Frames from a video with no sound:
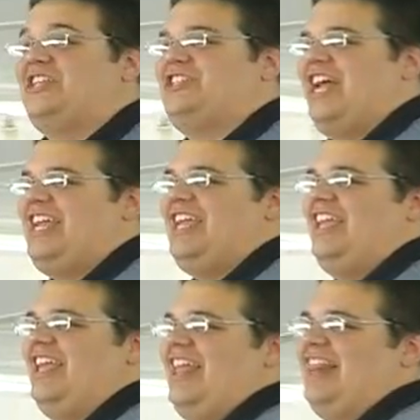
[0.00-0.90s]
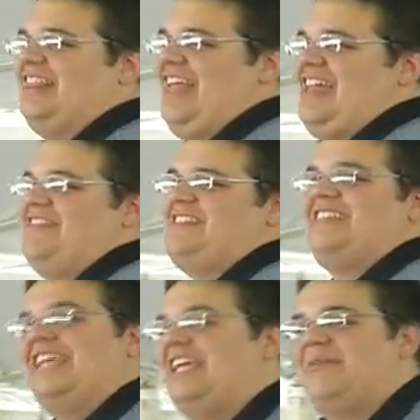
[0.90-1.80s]
And Jenny led
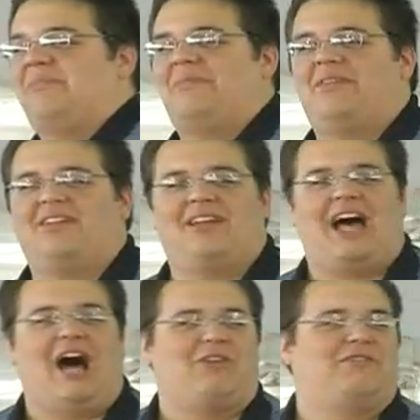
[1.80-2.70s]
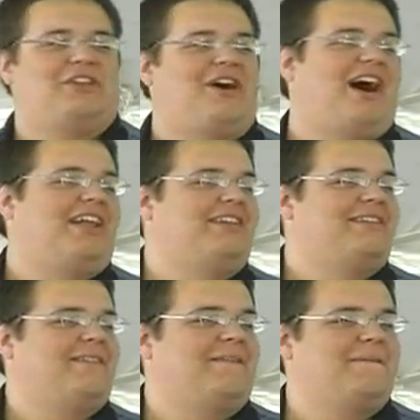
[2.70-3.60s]
the team out of the knot.
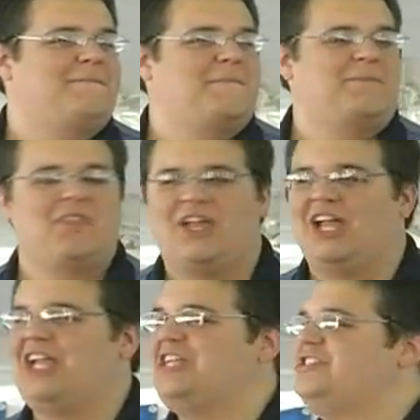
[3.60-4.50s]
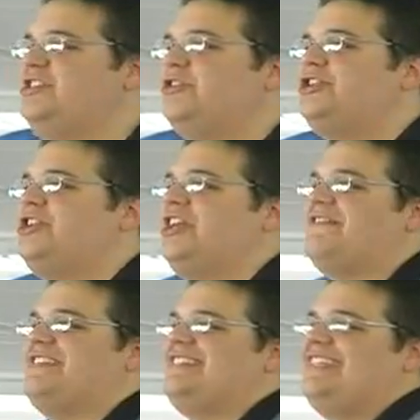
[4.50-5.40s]
You
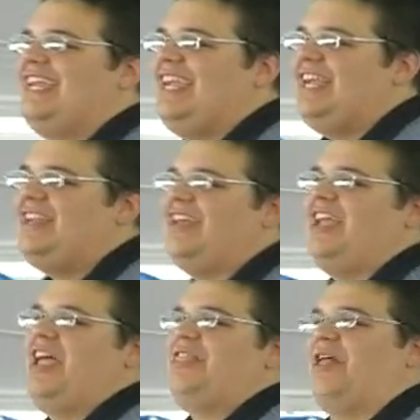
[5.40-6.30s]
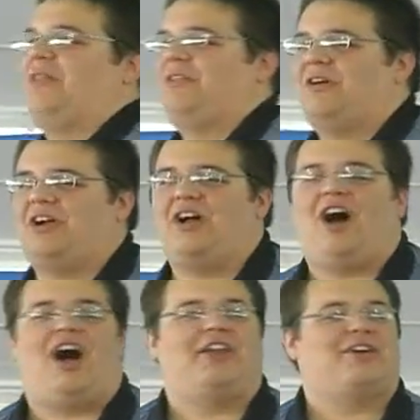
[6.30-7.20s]
should have seen the look
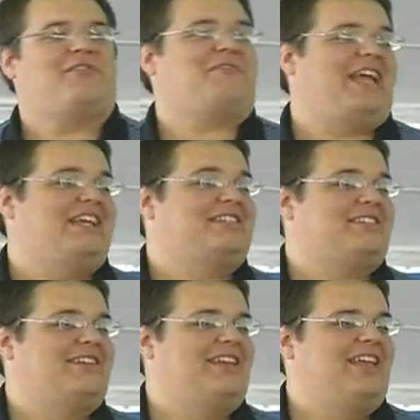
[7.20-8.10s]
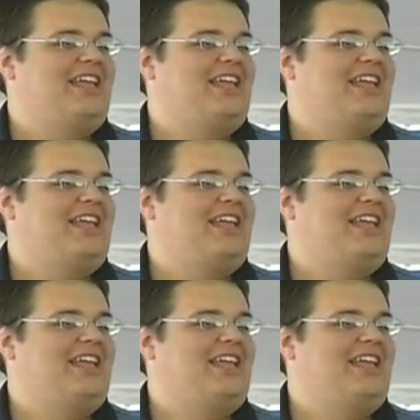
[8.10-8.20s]
on her face.